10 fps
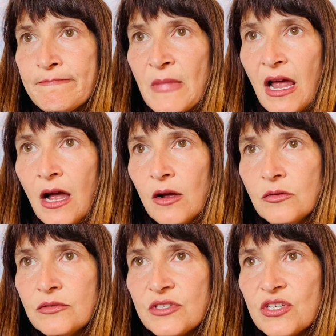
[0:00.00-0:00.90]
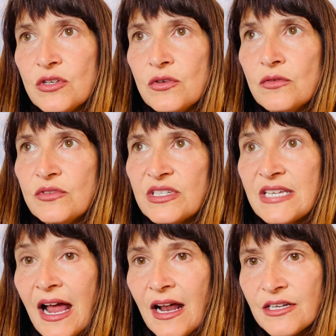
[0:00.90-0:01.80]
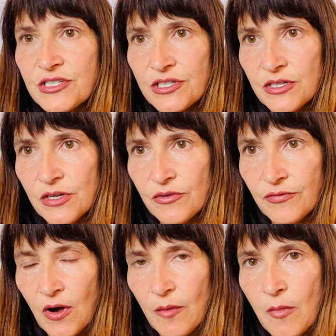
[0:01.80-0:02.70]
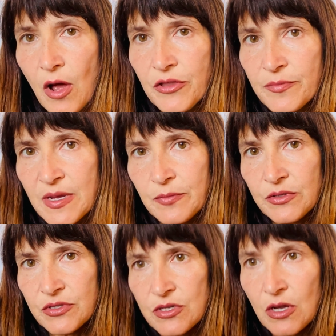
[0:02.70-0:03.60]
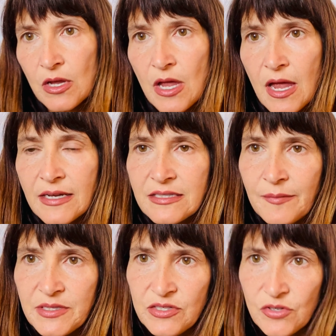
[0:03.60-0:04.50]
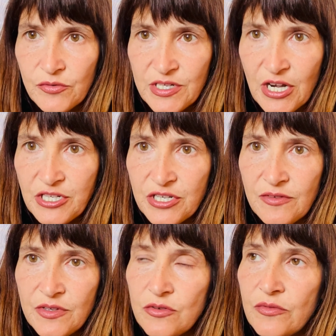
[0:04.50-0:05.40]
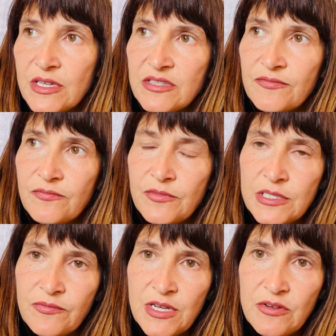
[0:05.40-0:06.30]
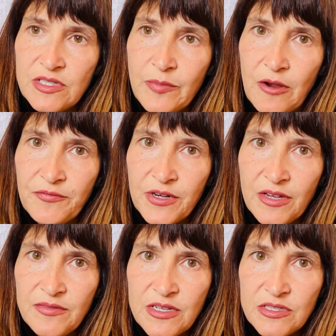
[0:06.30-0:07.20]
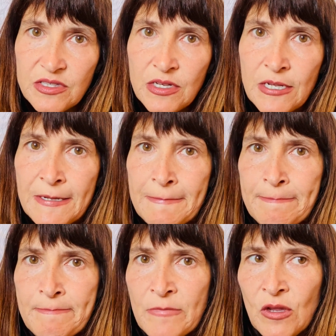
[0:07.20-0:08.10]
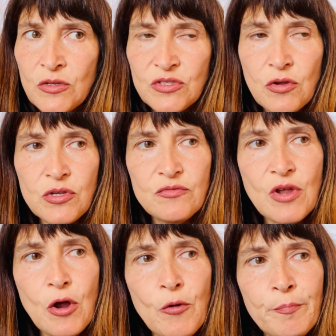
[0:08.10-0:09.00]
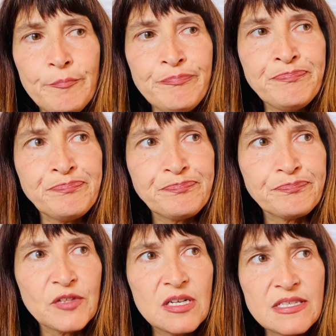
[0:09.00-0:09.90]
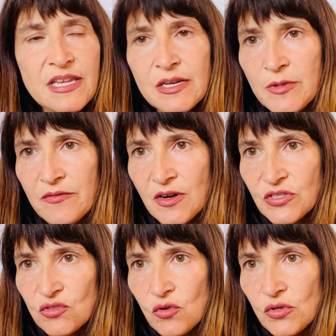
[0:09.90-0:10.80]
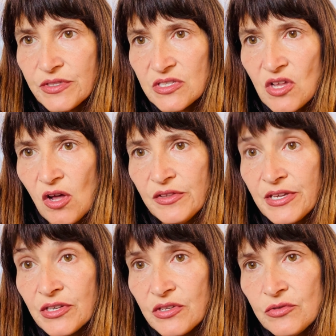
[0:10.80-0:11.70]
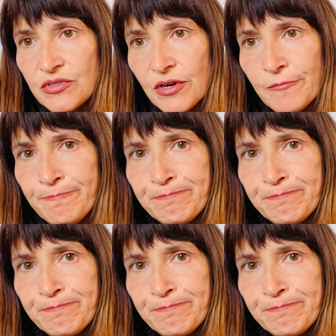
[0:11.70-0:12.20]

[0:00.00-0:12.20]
how to detach from other people's acceptance or rejection of you. This this video is about forgiveness. So you know because the enemy of our souls is called the accuser.